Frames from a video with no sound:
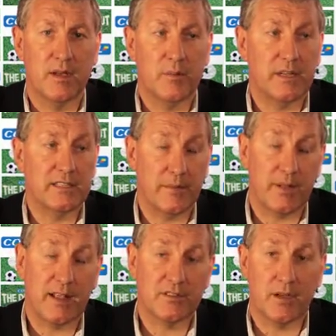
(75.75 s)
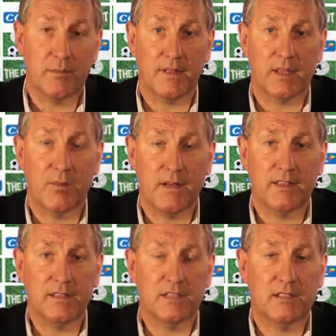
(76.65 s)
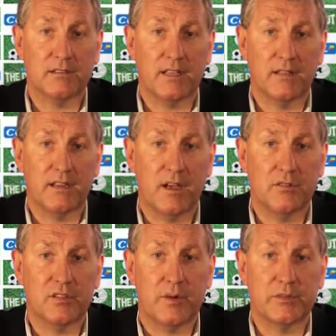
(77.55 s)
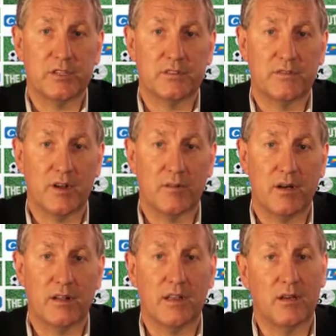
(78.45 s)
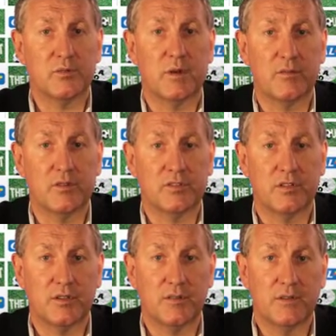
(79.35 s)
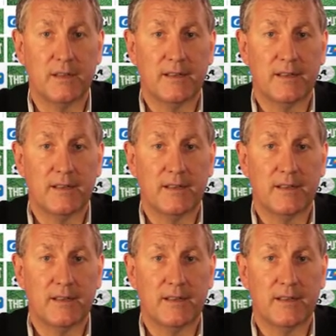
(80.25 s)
But he's had plenty of time to think about this. He knows the opposition very well. He knows what he wants to do.